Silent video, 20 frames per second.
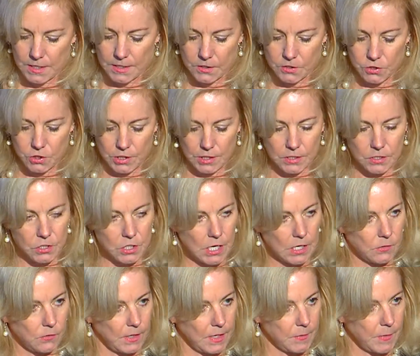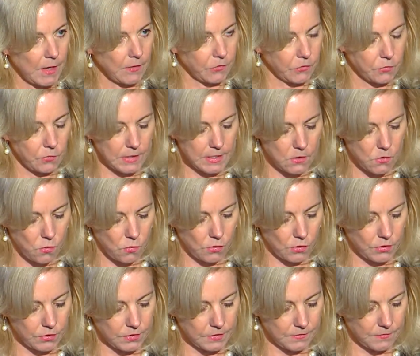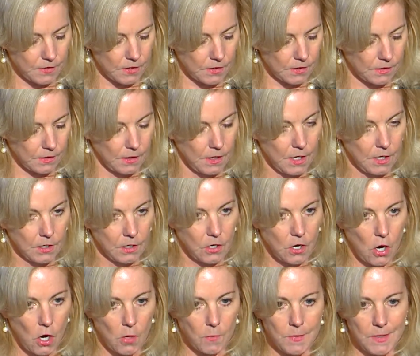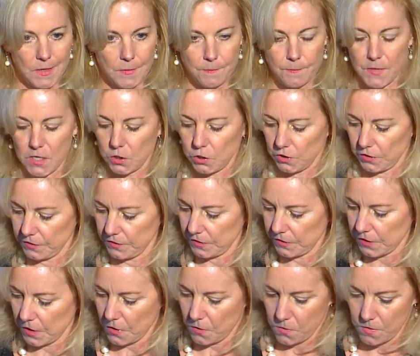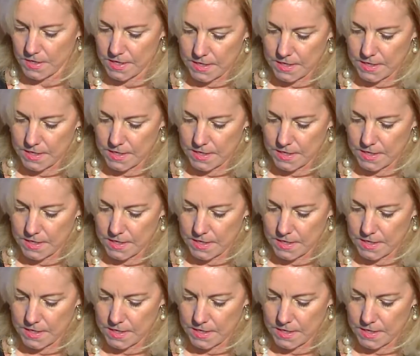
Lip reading: energy and generate about 3/4 of our carbon emissions. So,